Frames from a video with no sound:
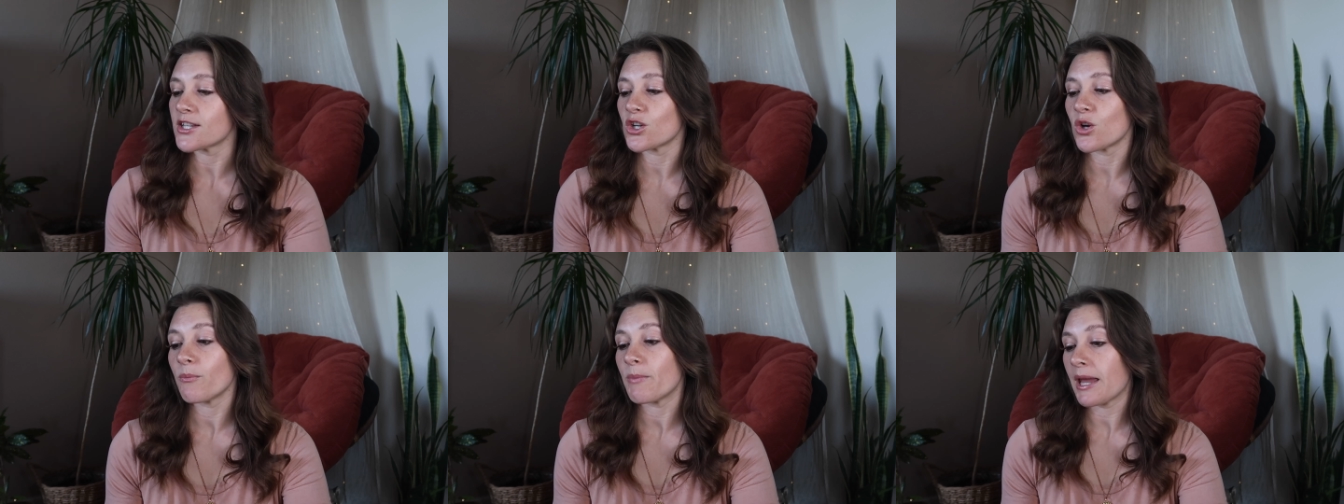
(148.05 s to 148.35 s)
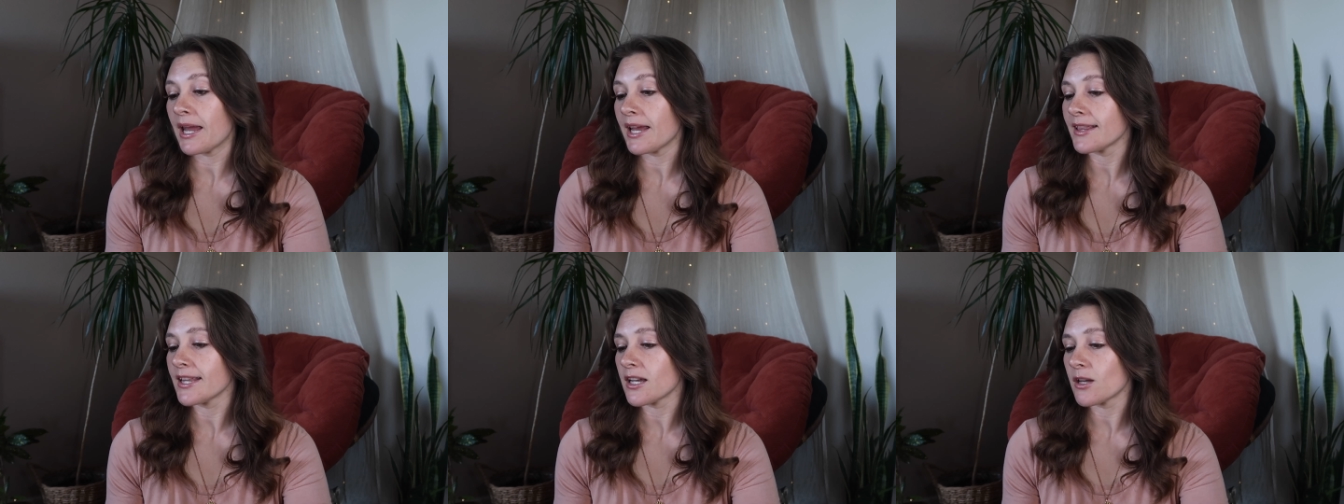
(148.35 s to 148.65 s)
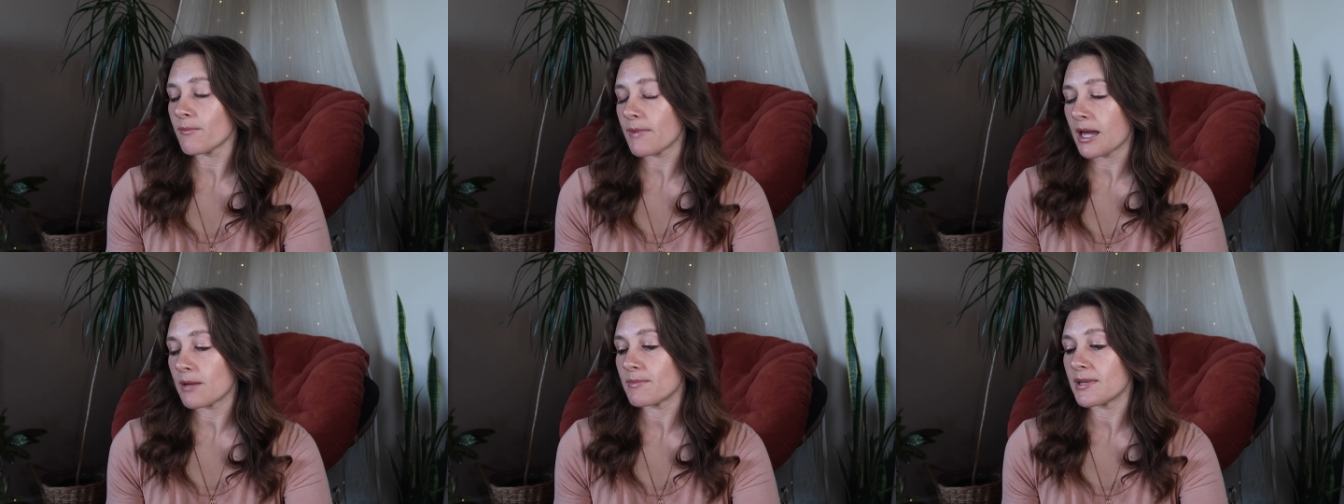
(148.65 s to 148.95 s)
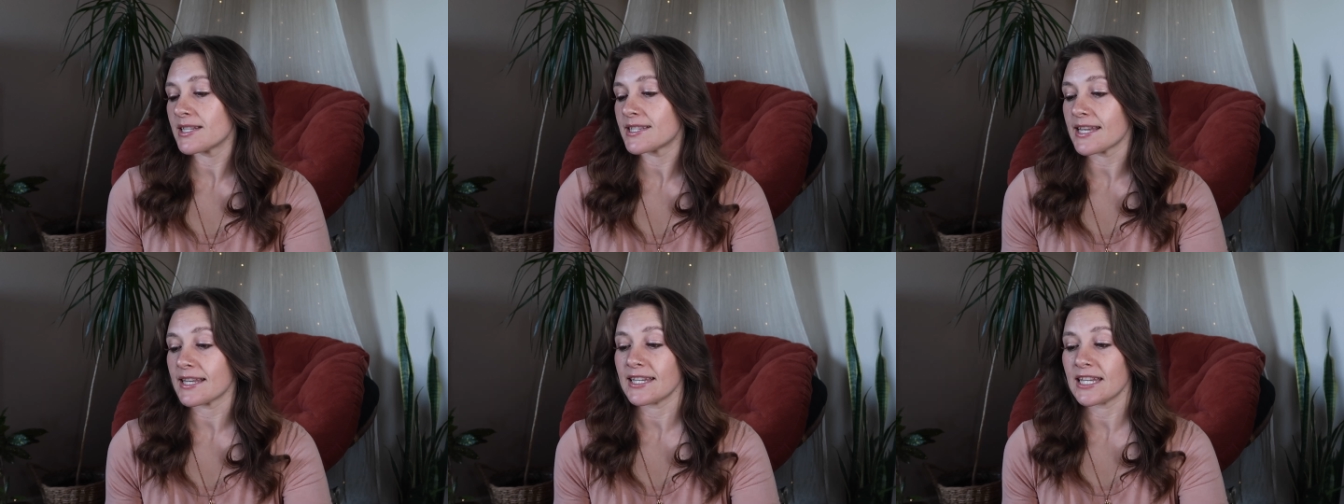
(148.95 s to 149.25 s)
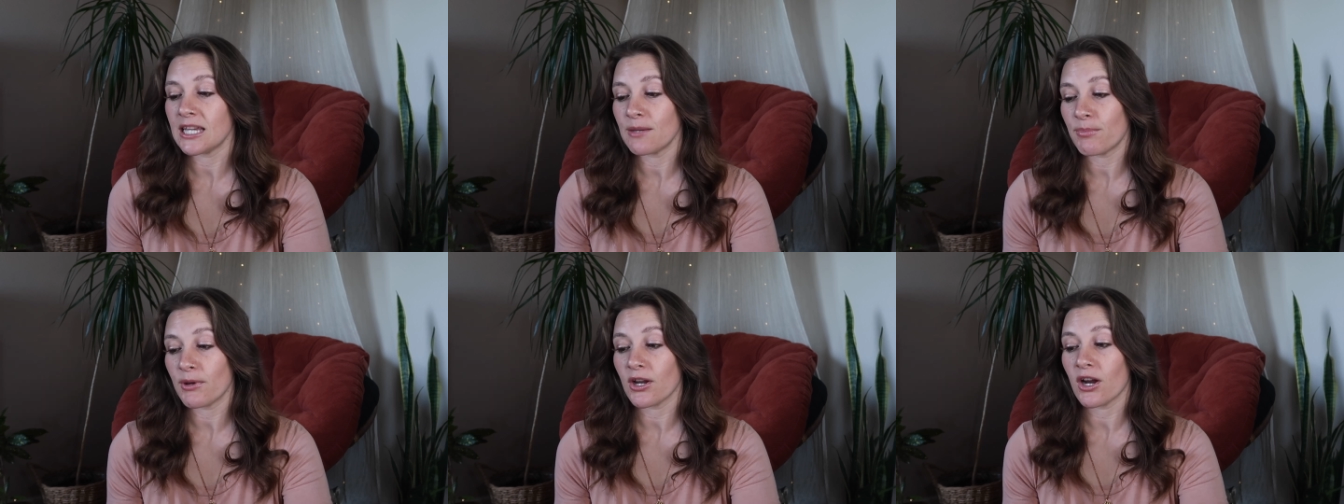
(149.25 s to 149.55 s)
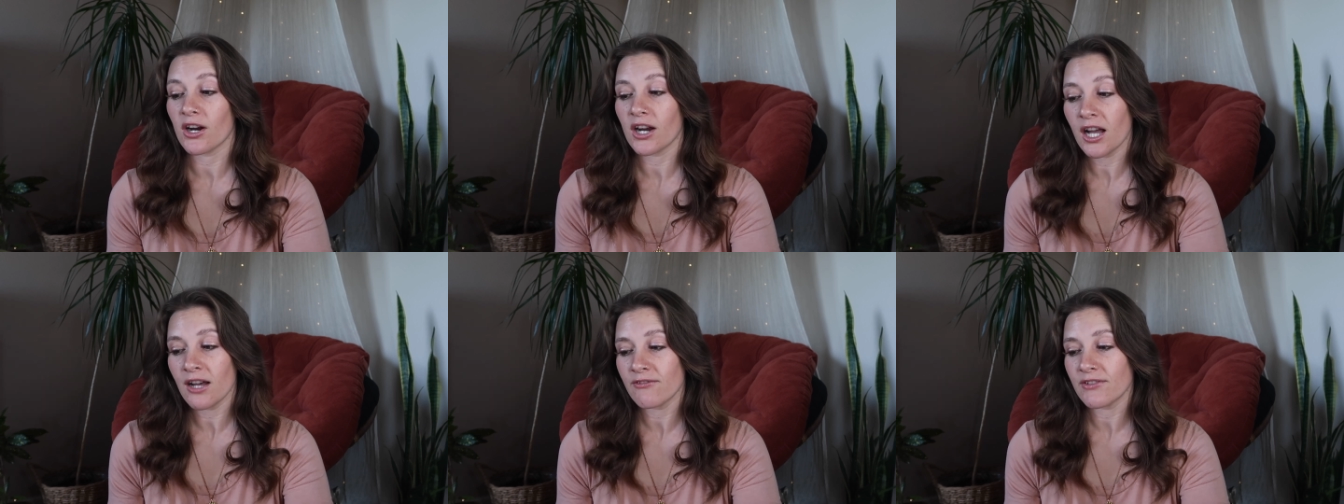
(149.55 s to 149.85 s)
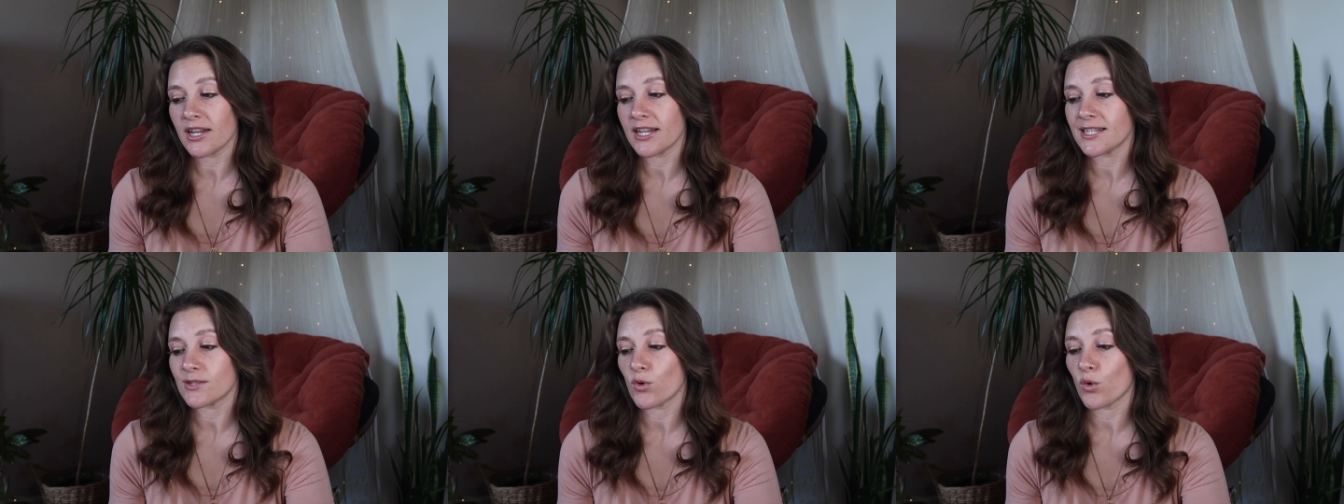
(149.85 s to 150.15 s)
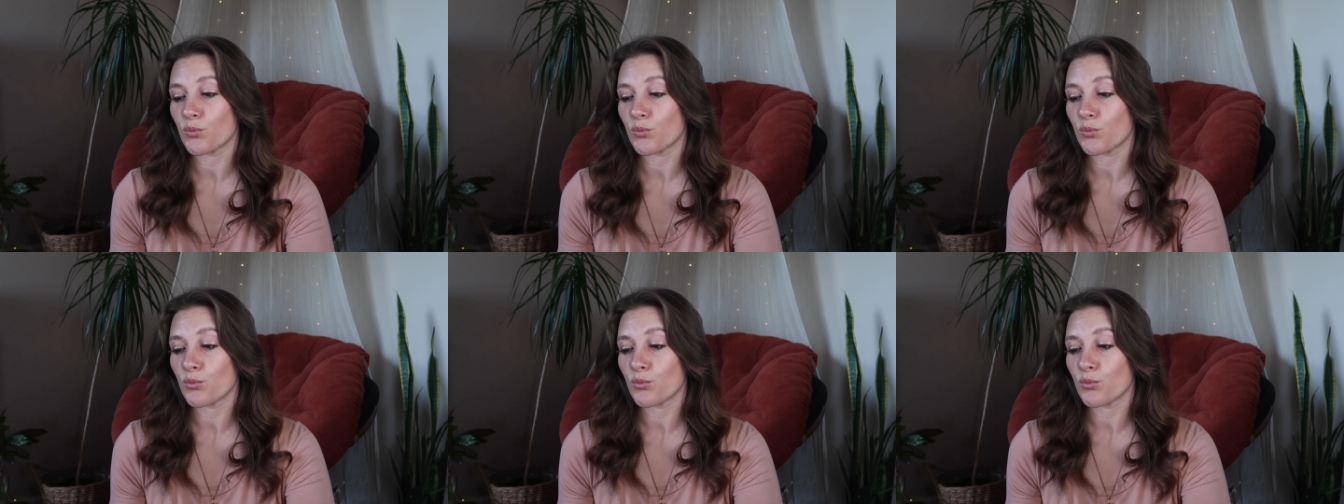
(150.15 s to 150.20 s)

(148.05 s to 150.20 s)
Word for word: in obeying the commandments and keeping our covenants